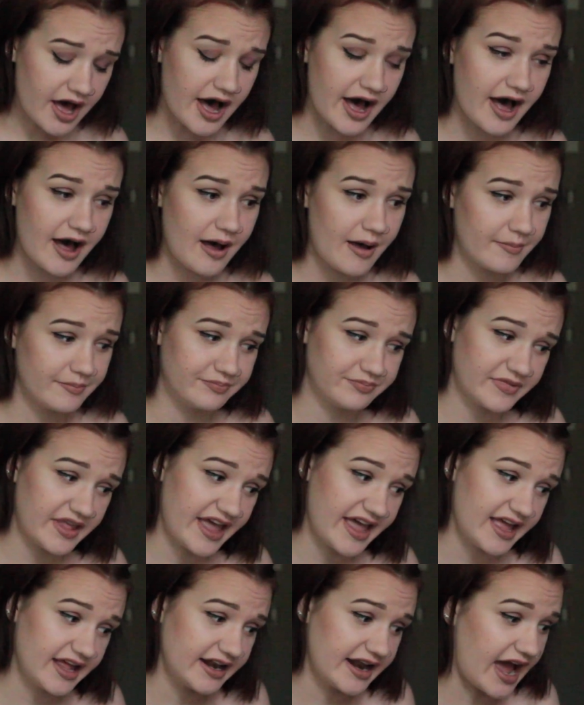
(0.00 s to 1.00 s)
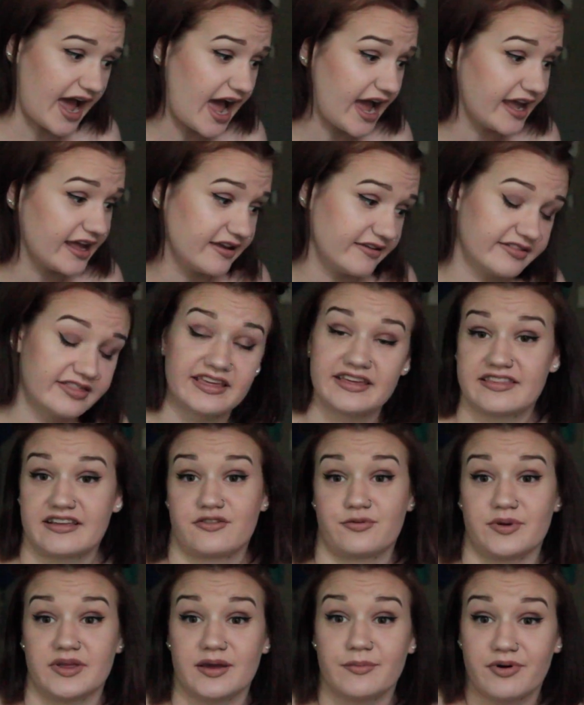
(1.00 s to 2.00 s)
and I think
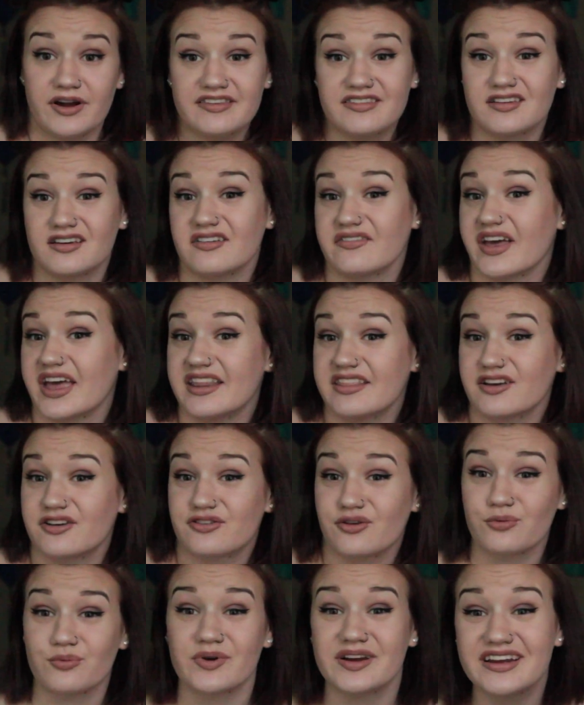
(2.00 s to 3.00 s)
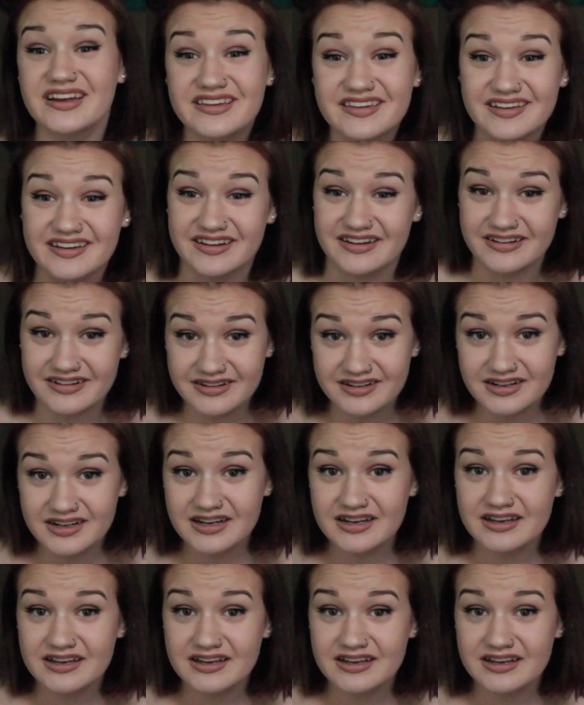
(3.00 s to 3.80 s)
that's really impressive, and there's a reason